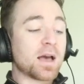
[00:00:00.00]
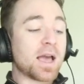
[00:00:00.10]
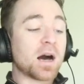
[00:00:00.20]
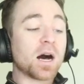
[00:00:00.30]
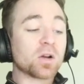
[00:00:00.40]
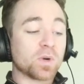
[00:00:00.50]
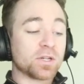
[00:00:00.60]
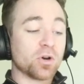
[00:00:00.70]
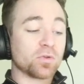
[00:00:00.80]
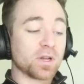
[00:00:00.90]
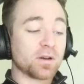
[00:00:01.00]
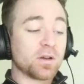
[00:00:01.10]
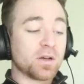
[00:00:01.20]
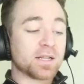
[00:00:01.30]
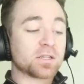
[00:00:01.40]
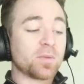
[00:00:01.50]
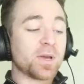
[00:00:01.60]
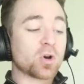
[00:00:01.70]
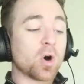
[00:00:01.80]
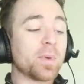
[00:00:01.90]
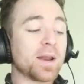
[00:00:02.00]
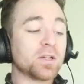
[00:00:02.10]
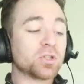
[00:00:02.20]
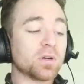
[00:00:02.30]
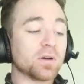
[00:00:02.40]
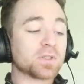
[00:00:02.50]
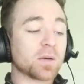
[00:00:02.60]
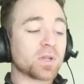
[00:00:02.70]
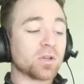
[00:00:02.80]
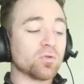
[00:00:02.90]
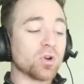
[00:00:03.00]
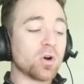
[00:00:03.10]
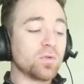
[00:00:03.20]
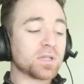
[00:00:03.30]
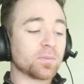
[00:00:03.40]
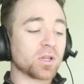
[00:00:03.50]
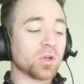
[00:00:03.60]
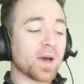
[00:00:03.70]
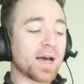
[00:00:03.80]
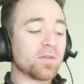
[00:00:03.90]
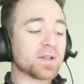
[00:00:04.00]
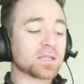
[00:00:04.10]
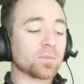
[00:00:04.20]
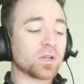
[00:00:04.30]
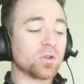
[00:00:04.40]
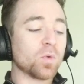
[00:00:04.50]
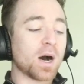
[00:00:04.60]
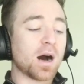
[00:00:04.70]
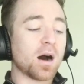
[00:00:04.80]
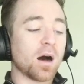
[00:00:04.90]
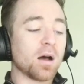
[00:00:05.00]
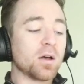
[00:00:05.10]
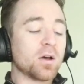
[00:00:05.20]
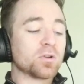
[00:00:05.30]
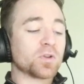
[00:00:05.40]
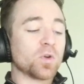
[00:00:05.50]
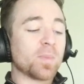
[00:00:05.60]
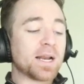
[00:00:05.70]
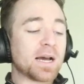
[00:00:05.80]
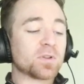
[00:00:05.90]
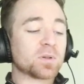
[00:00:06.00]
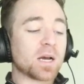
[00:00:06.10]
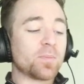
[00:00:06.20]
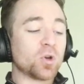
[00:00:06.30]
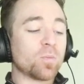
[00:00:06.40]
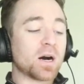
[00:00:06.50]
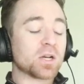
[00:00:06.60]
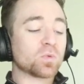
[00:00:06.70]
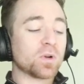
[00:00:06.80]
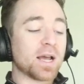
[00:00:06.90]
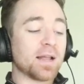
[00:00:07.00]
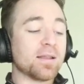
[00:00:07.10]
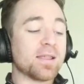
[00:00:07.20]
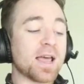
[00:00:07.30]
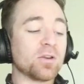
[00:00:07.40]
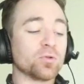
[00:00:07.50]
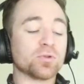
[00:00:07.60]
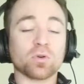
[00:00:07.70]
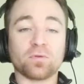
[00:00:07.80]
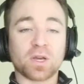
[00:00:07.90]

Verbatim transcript: a hardware token. It's going to be a combination of something you know, something you have, and something you are. So you might have to type in your password and then use your